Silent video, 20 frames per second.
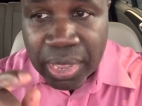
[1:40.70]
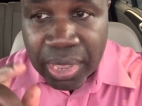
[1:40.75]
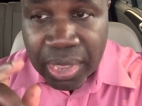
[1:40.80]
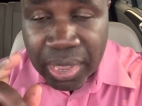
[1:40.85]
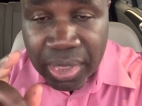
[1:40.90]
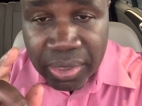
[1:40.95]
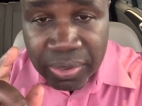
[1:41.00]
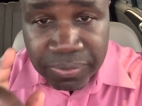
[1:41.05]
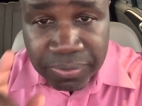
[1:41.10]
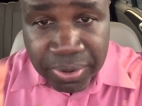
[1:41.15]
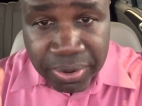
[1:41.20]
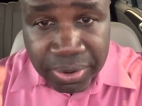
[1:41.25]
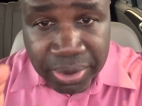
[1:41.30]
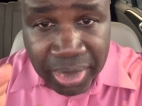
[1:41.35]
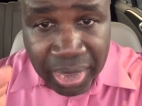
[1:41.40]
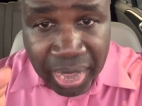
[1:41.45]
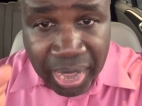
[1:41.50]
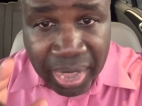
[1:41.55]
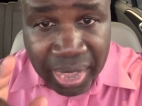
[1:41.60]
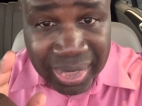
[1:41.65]
is very
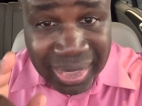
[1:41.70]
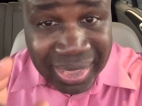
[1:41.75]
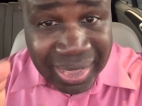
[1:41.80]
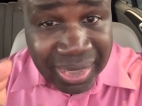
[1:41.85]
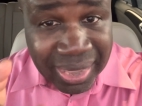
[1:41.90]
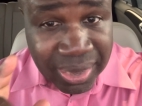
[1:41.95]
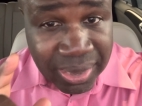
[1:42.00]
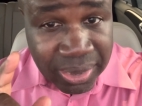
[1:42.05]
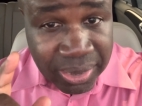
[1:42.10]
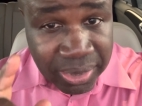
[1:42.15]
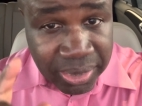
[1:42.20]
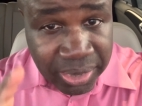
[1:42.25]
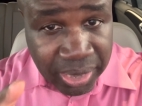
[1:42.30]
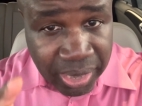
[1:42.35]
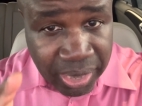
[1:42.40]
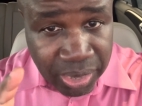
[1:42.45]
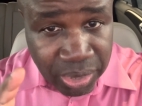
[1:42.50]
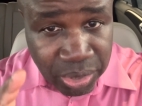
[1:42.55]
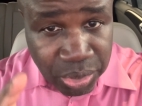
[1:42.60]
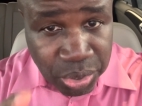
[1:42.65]
high in
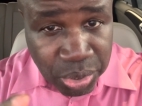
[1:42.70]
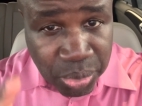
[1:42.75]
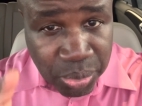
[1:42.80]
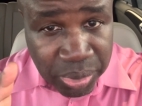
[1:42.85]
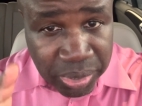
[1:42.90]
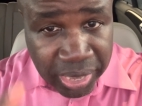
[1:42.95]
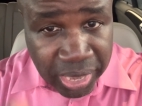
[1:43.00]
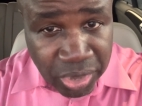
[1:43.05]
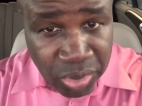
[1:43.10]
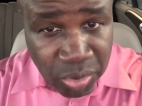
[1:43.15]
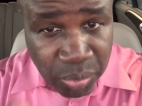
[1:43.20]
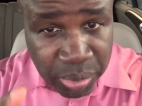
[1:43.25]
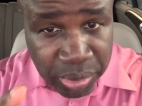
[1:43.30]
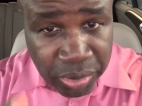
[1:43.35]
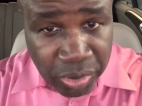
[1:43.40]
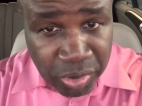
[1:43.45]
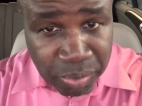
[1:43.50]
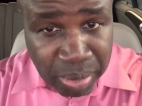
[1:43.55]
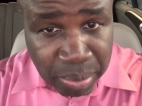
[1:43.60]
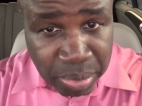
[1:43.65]
K2, and K2 we
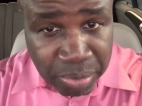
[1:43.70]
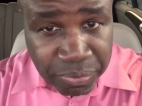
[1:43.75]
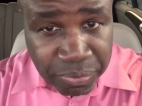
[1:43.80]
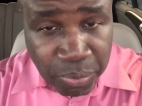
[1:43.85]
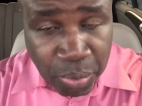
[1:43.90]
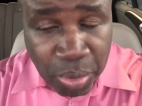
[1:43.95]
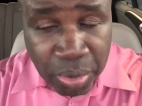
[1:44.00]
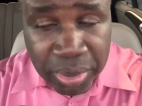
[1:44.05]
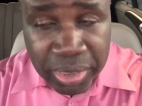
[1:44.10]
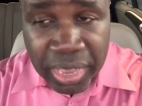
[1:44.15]
talked about before.